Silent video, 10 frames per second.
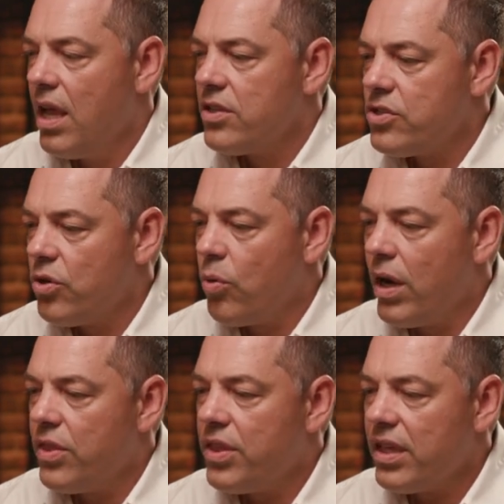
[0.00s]
So
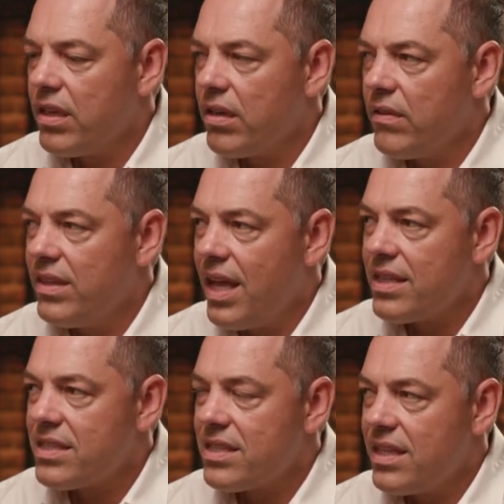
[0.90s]
I think
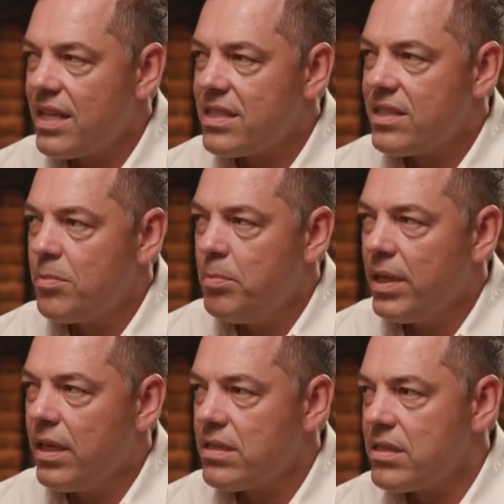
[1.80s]
that's the
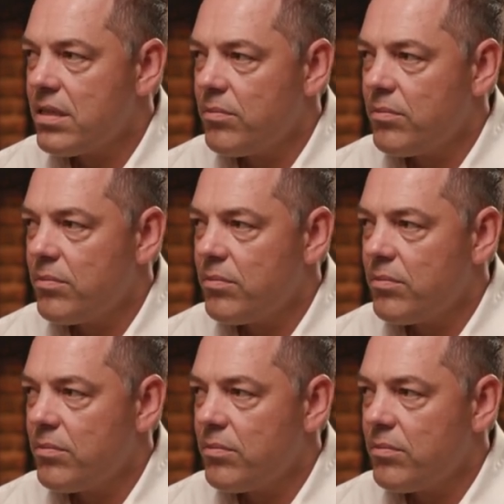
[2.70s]
biggest